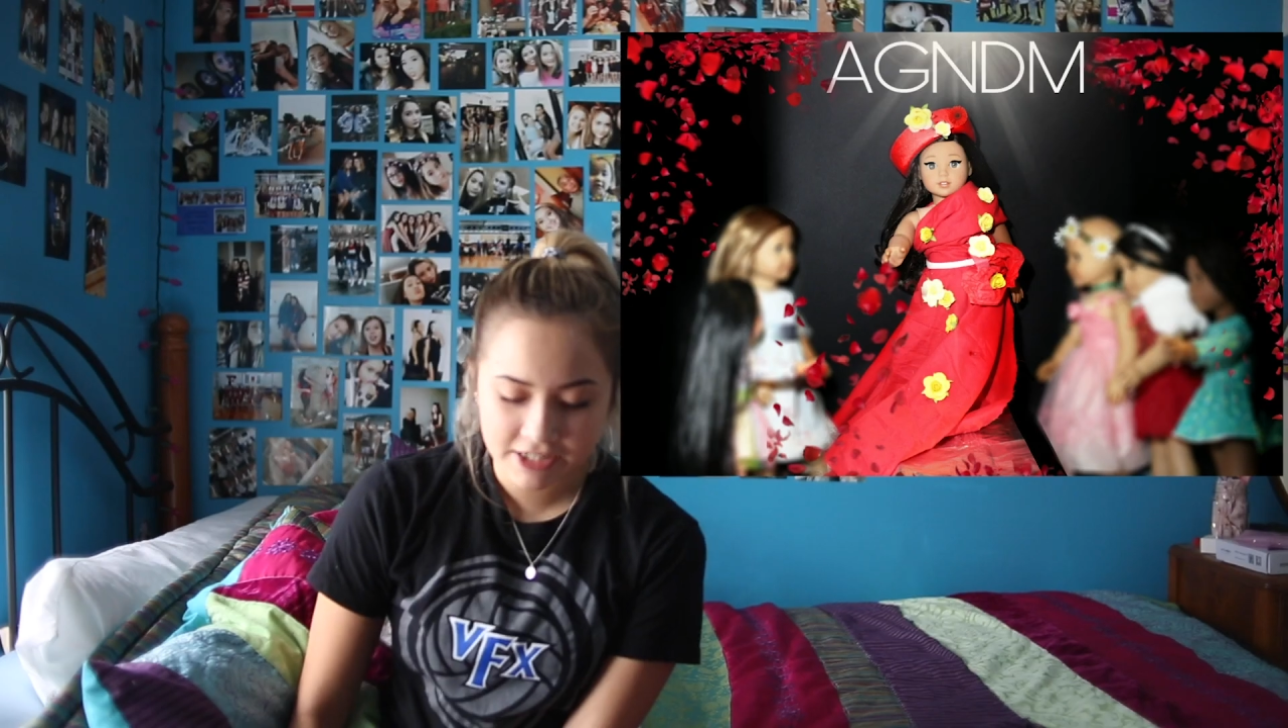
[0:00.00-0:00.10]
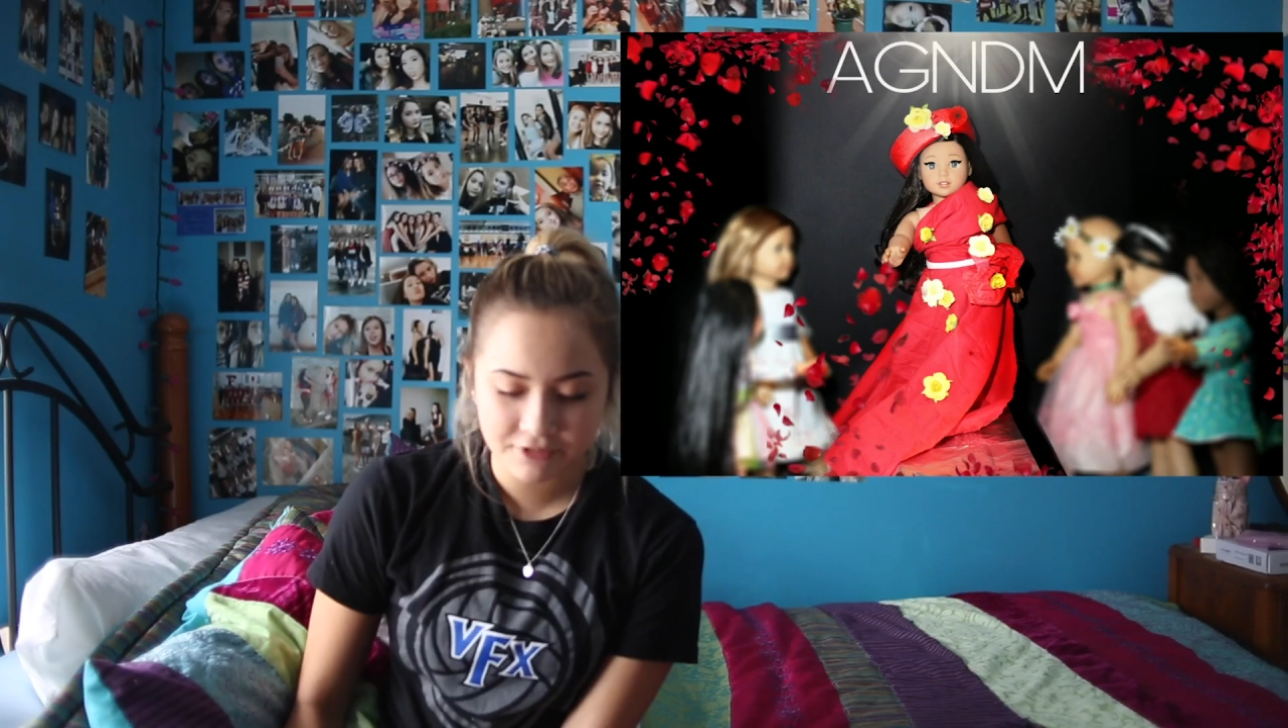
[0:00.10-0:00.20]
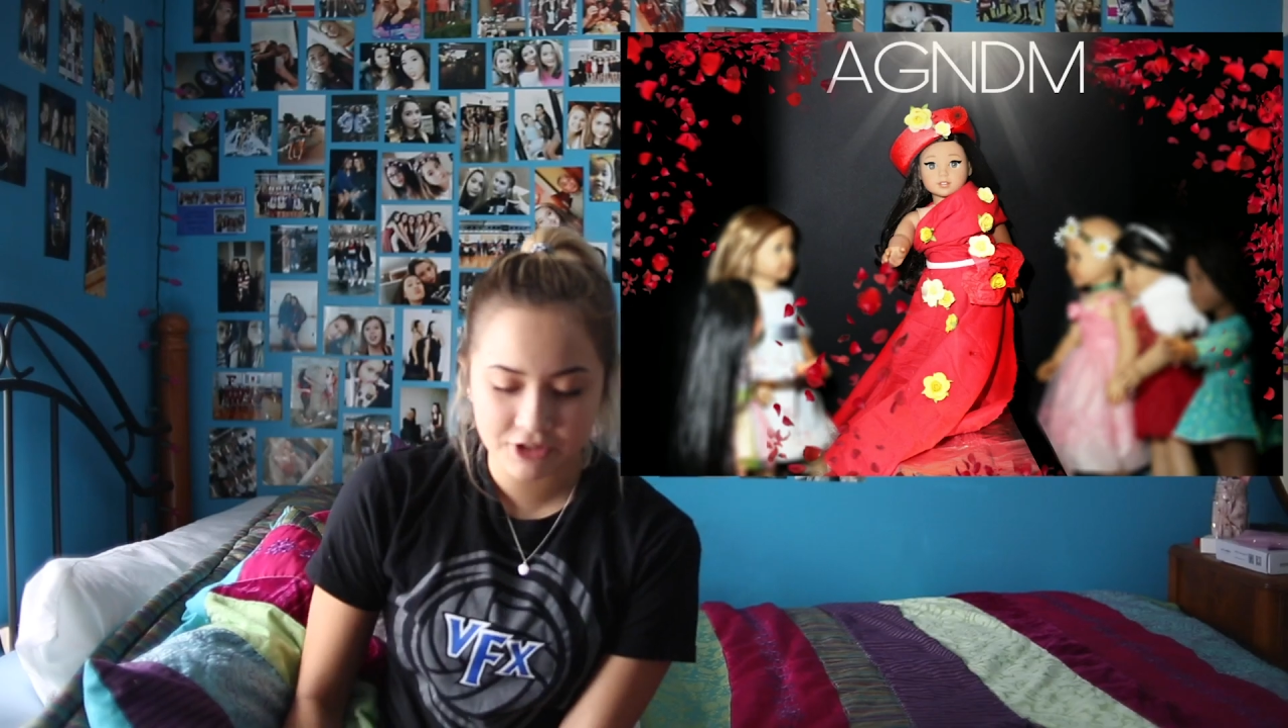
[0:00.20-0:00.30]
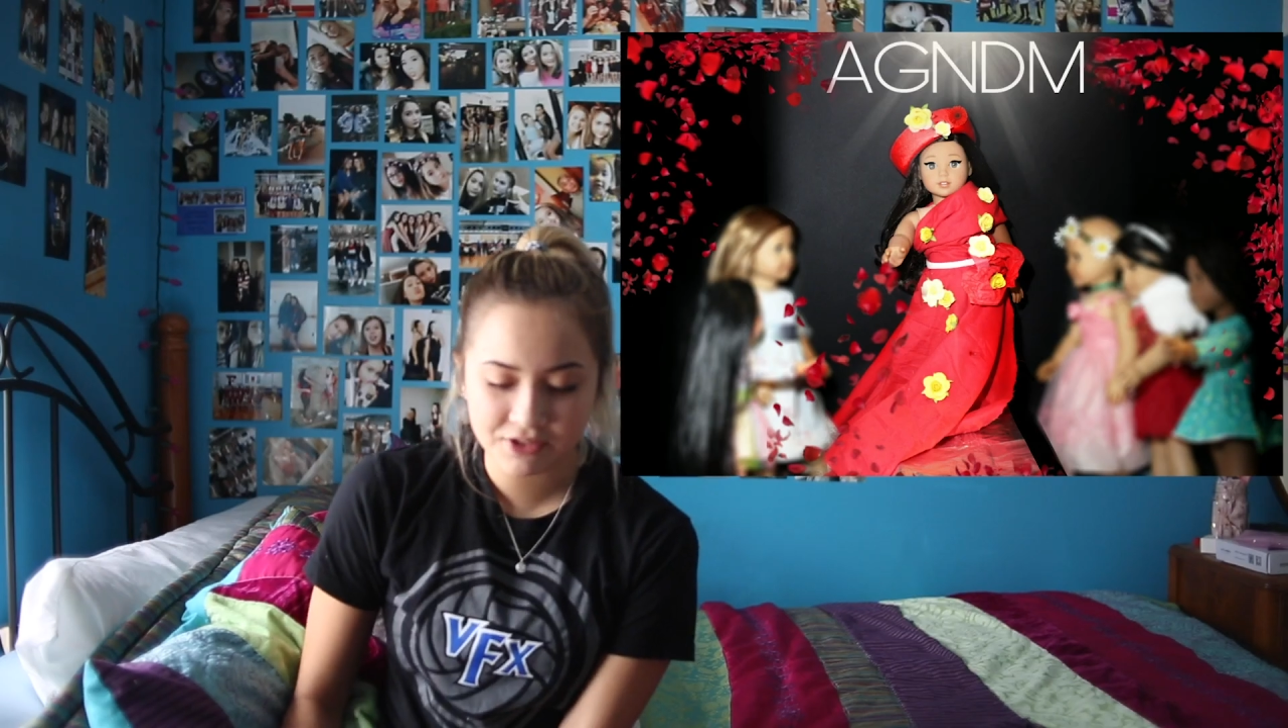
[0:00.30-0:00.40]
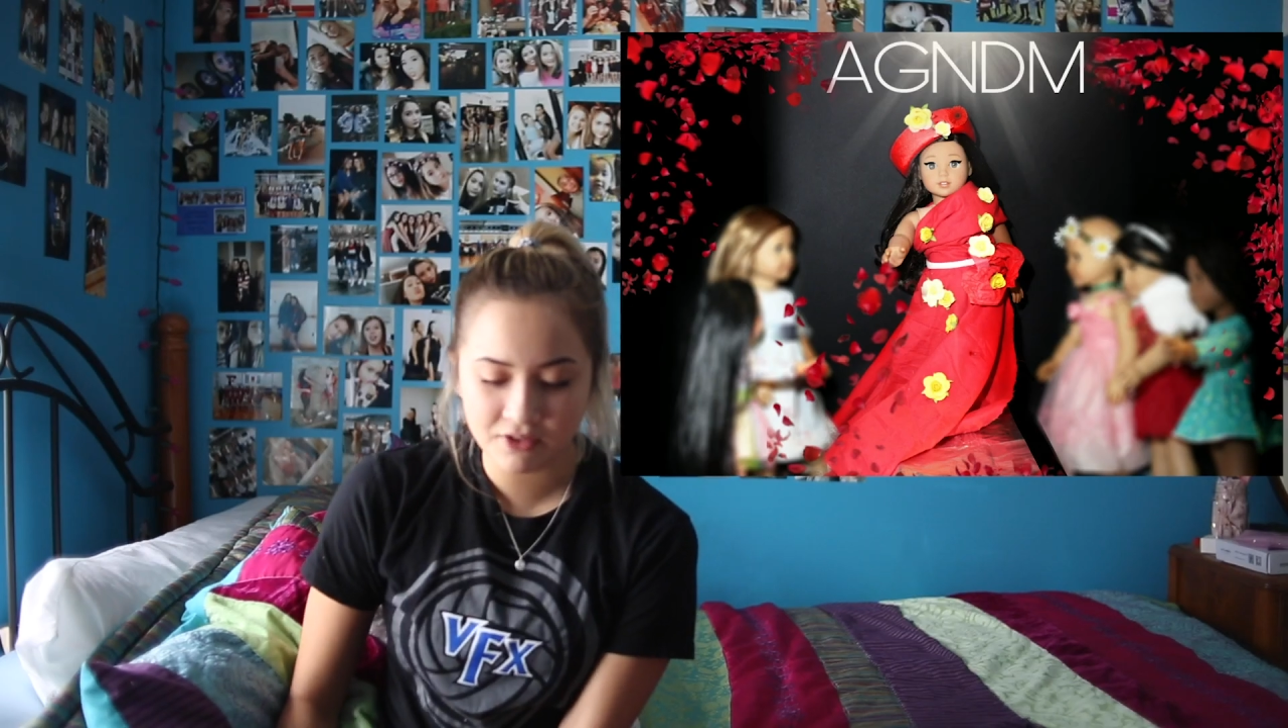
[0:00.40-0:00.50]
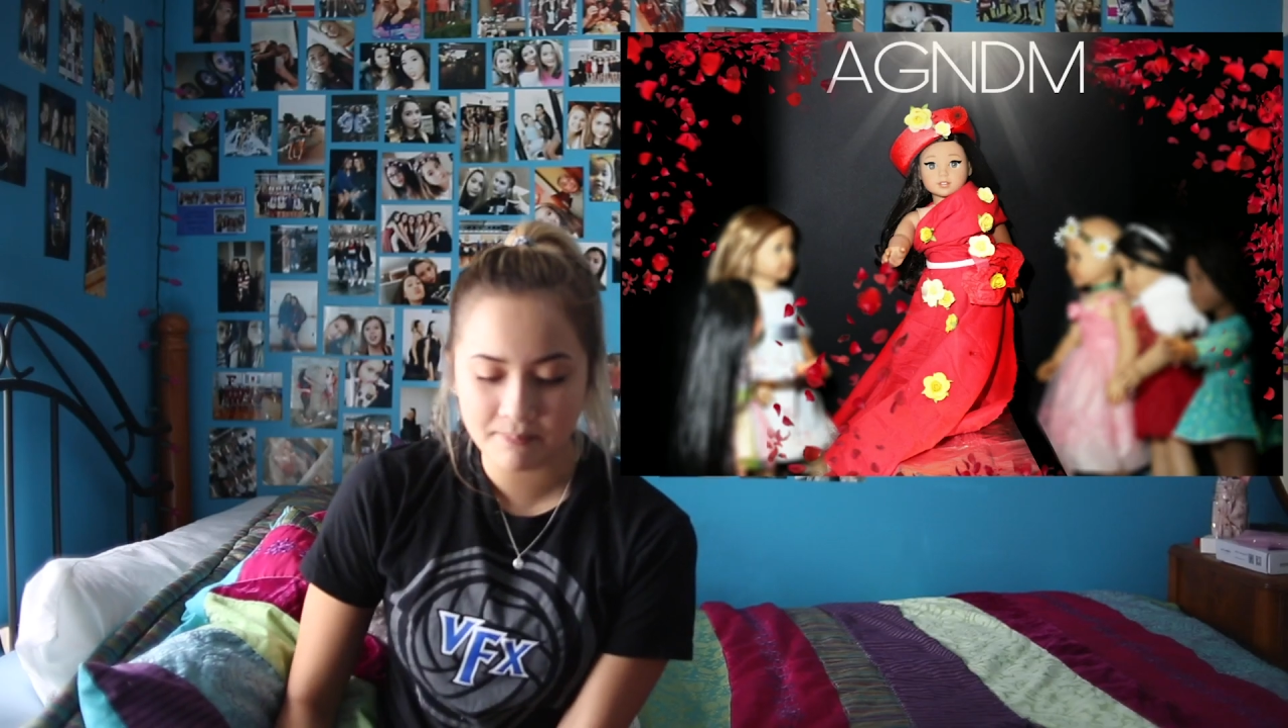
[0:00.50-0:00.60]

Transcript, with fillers: next photo is